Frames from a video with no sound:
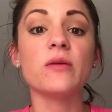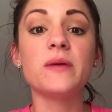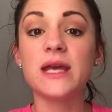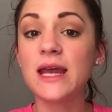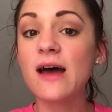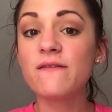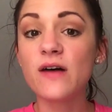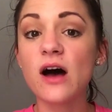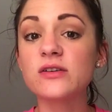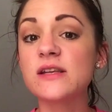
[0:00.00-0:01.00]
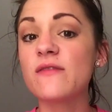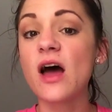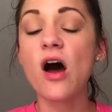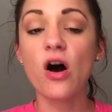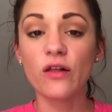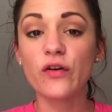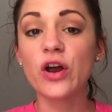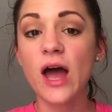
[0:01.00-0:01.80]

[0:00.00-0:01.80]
The PDF files of all of our